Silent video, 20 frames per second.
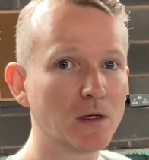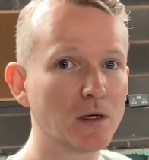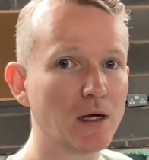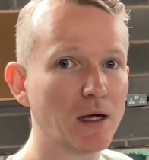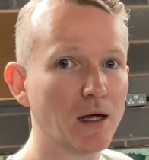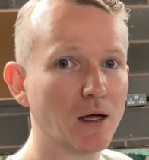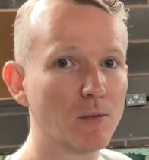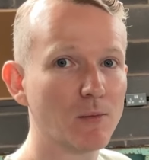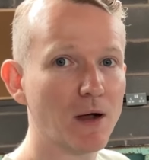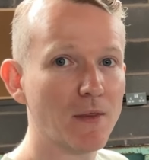
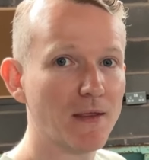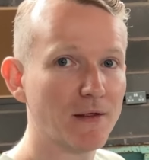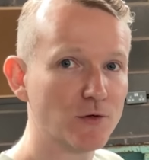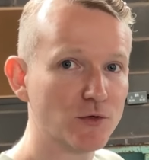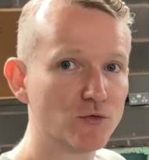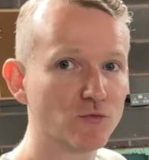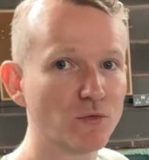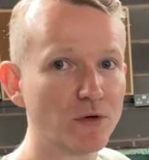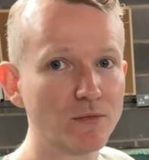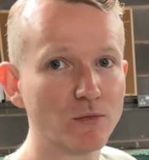and then
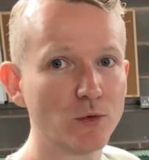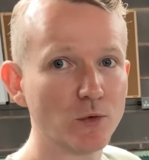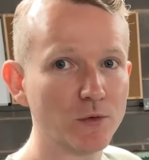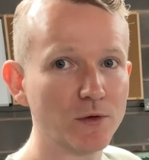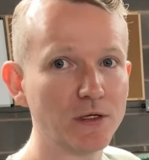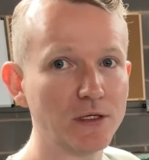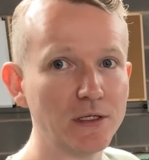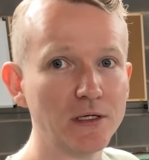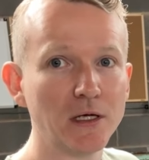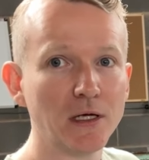just reroute
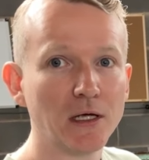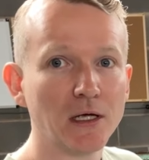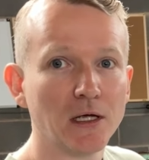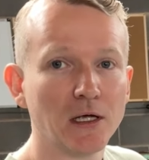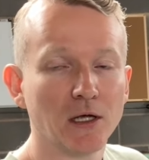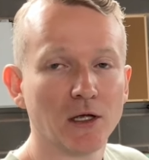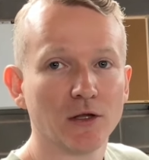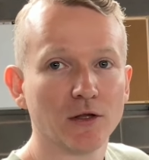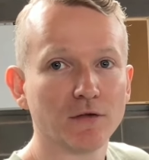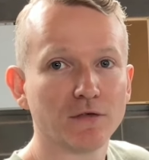
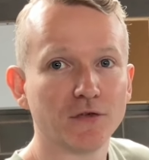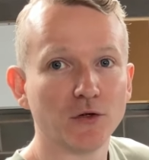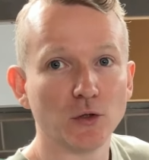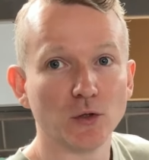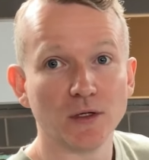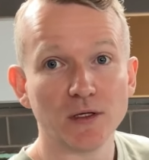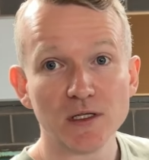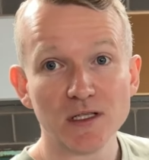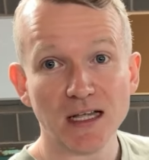the fuel in.